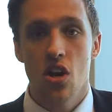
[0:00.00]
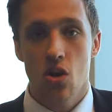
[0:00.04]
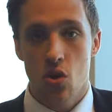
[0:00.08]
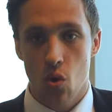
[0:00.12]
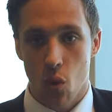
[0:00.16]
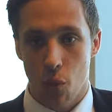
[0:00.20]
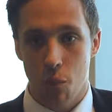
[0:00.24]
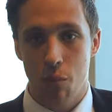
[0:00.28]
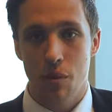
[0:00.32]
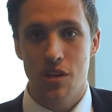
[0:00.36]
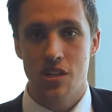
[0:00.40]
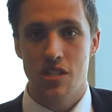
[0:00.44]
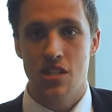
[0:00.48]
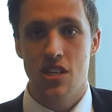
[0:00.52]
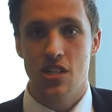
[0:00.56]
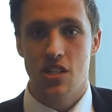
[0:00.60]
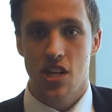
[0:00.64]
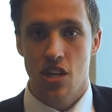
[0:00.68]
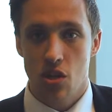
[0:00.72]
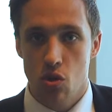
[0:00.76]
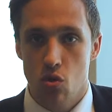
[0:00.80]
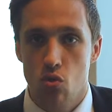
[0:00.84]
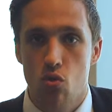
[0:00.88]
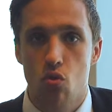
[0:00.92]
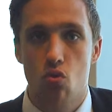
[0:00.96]
your business
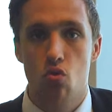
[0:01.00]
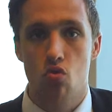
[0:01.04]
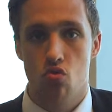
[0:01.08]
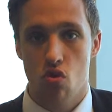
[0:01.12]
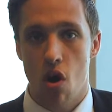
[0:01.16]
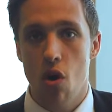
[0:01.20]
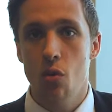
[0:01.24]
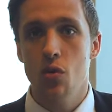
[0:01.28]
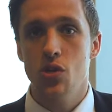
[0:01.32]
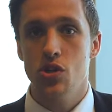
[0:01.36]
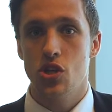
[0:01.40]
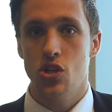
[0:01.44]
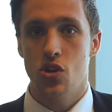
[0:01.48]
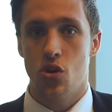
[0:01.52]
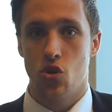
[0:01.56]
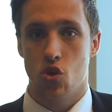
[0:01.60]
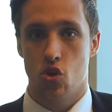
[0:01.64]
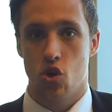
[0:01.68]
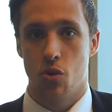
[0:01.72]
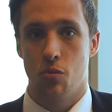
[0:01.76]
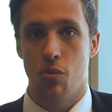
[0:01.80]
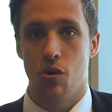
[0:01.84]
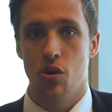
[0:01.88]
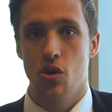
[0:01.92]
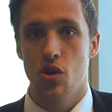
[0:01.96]
and you grow as an
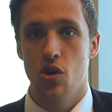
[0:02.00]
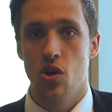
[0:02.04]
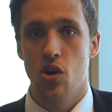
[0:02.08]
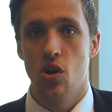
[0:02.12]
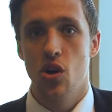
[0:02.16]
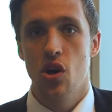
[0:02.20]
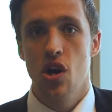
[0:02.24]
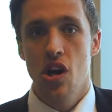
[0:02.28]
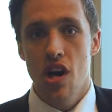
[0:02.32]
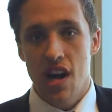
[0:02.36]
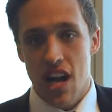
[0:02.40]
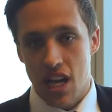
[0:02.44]
entrepreneur,